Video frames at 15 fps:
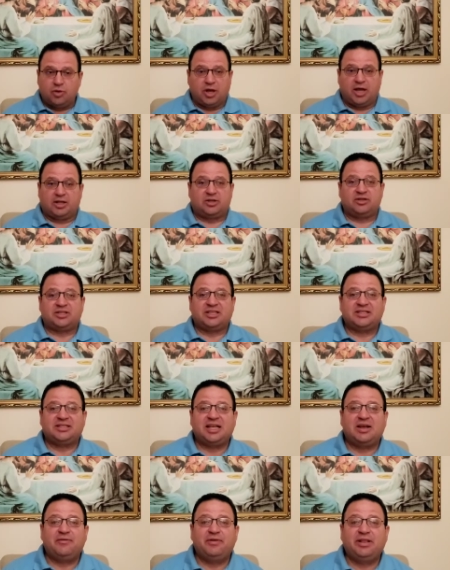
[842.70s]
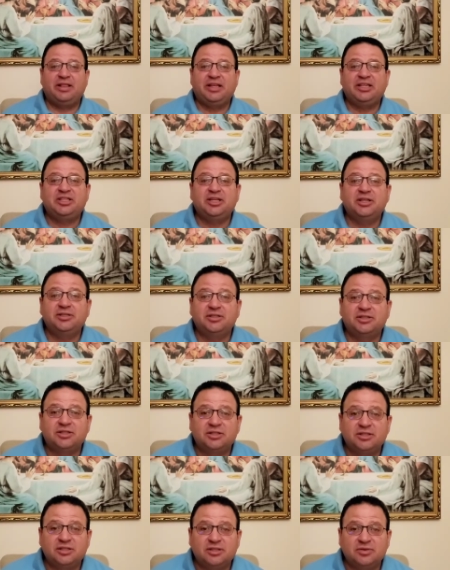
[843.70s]
it doesn't say
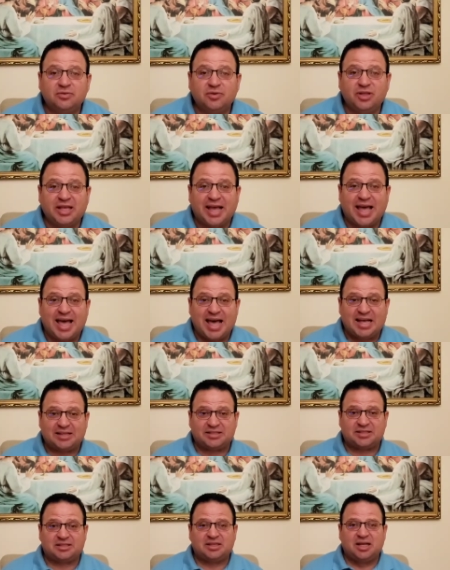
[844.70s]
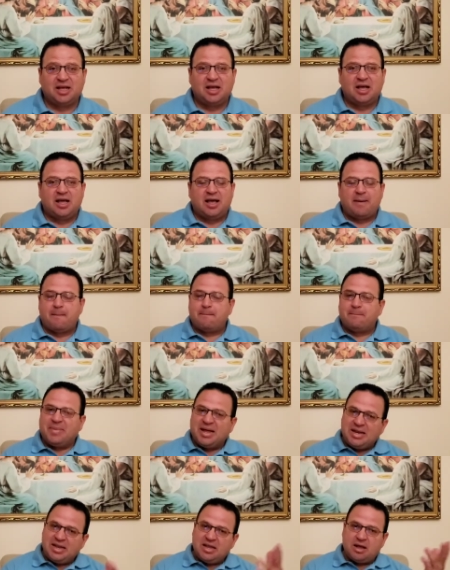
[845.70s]
religions with the S,
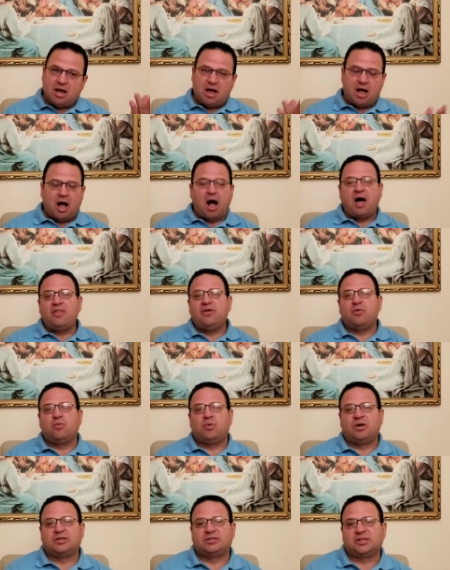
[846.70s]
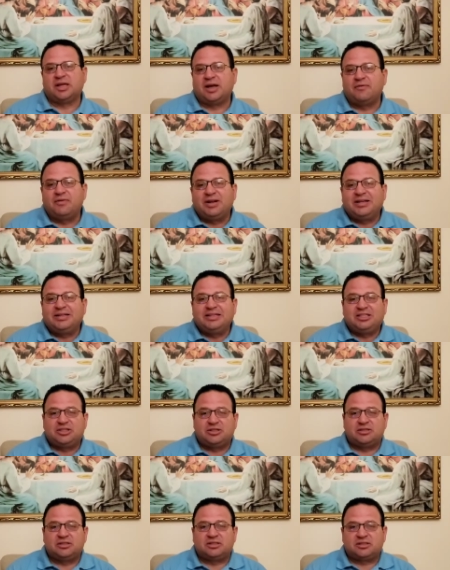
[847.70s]
many other ones,
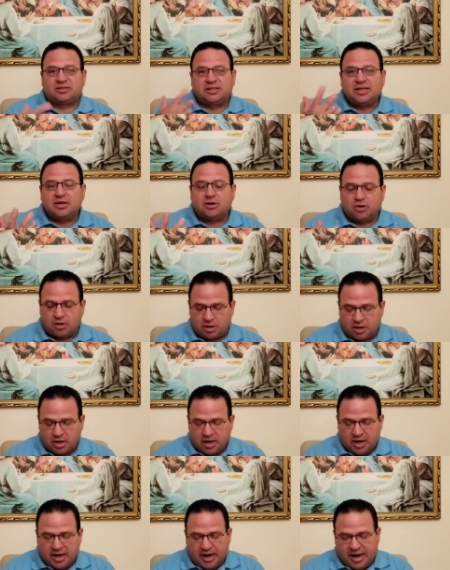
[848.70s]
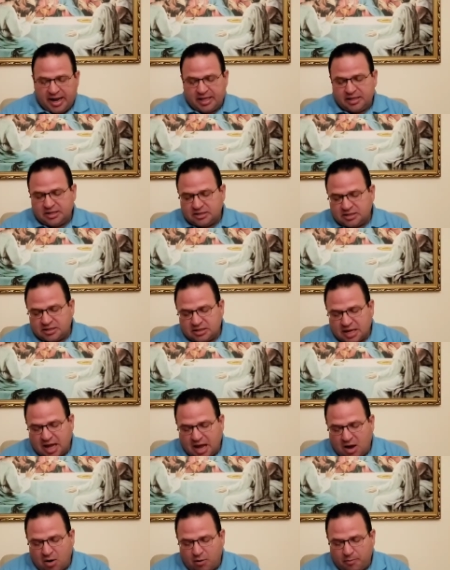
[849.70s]
religion, singular. And this is
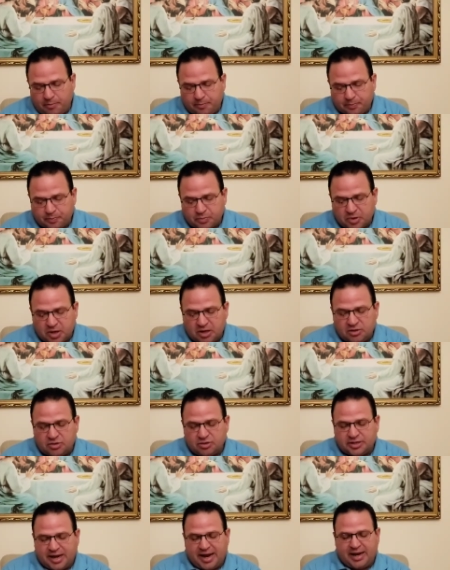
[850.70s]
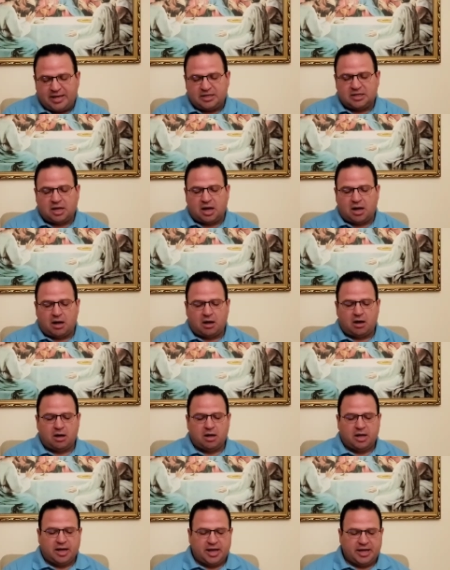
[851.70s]
how, and today,
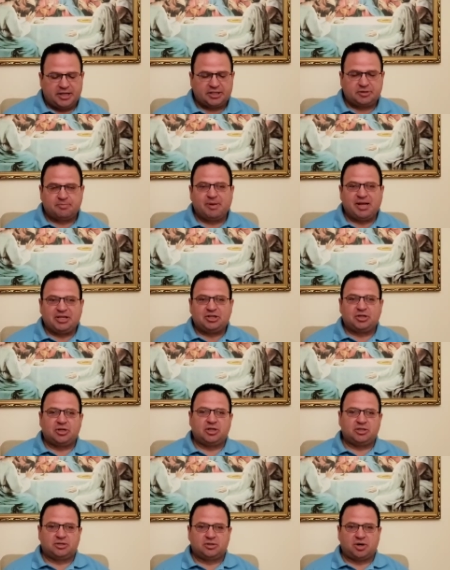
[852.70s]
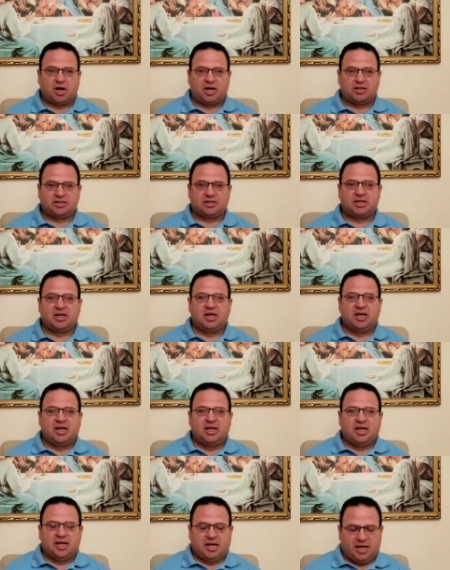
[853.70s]
he's mentioned it to us.
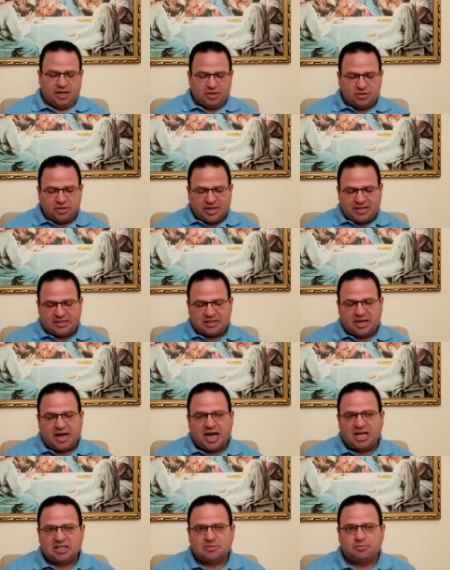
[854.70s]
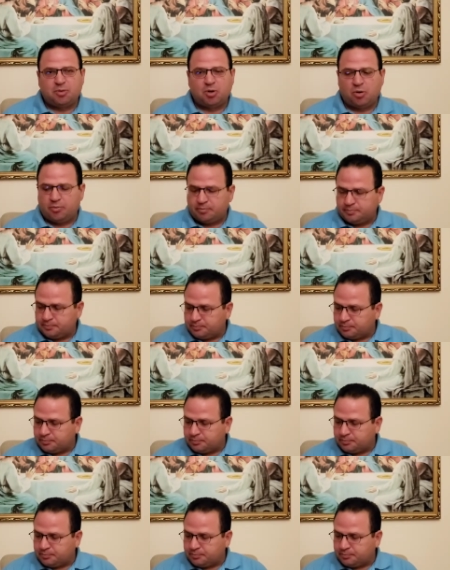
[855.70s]
In today's gospel,